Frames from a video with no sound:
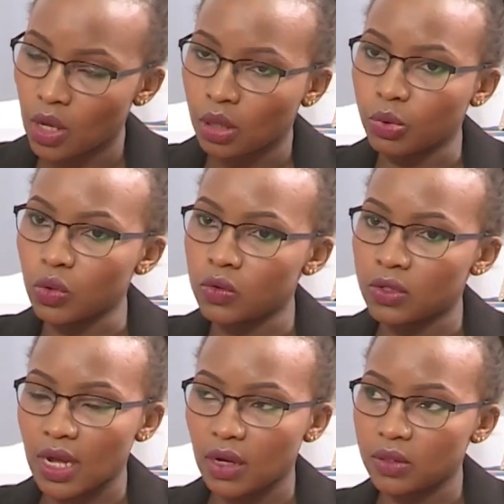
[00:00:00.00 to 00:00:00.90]
because they're
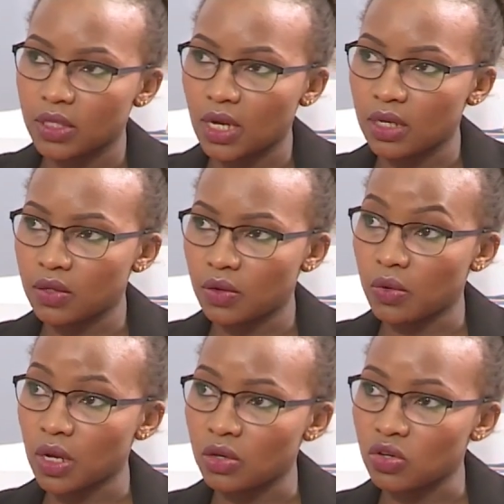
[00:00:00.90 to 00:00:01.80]
outside the
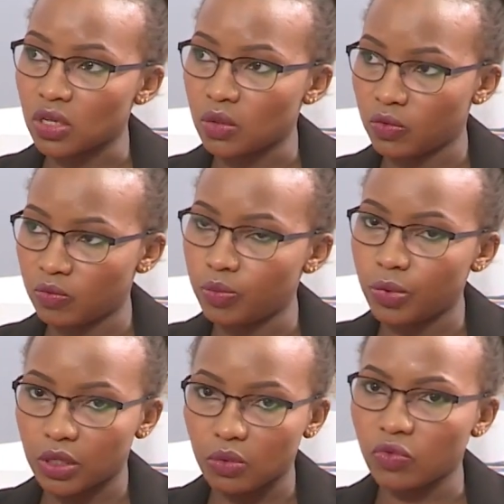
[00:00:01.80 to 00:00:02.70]
range that we've, be,
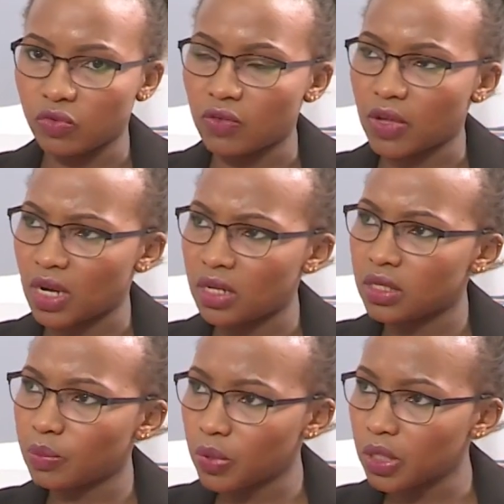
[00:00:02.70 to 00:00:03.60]
we've given. And it's a
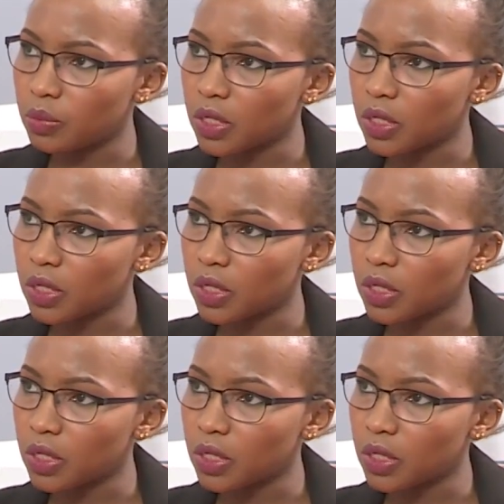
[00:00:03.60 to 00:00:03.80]
pretty big